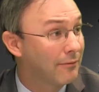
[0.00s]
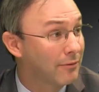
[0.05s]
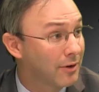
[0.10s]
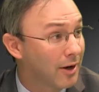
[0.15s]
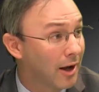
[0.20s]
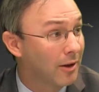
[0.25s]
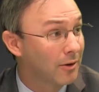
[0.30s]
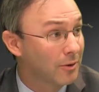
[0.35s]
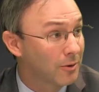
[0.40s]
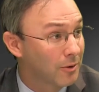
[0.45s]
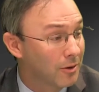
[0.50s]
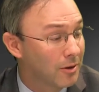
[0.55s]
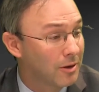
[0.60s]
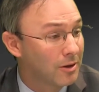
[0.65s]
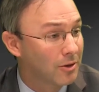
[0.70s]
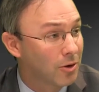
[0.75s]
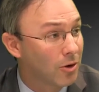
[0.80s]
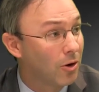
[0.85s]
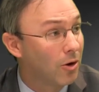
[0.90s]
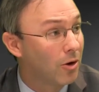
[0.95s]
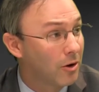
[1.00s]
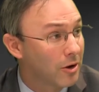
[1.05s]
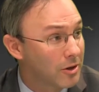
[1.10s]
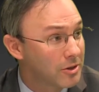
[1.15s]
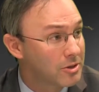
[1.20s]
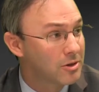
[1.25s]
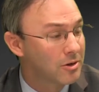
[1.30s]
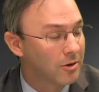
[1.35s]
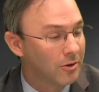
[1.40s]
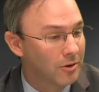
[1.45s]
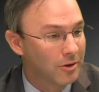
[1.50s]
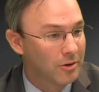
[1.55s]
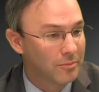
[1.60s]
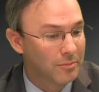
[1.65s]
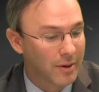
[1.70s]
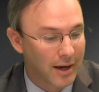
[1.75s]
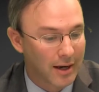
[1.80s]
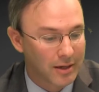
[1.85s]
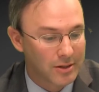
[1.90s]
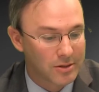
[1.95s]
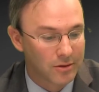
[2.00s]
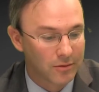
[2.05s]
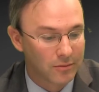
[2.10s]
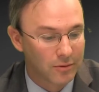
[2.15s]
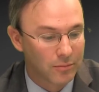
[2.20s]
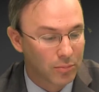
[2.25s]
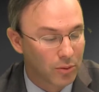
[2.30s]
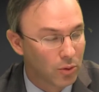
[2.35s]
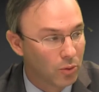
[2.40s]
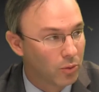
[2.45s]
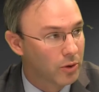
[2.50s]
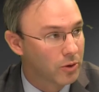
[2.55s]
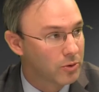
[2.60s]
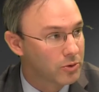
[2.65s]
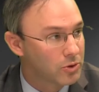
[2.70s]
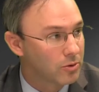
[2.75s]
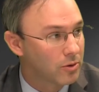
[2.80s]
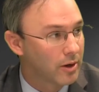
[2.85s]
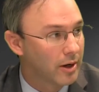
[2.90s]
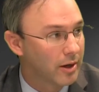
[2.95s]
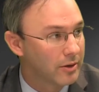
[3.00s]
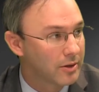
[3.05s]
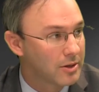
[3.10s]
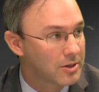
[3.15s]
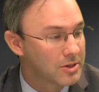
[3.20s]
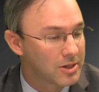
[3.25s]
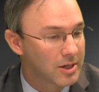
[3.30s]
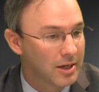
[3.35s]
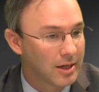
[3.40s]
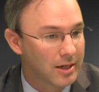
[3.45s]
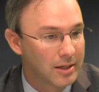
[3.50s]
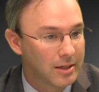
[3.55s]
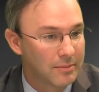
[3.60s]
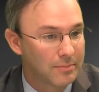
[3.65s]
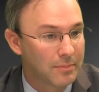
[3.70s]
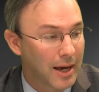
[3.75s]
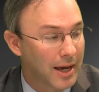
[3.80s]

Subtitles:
billion cost on the backs of employers around the state,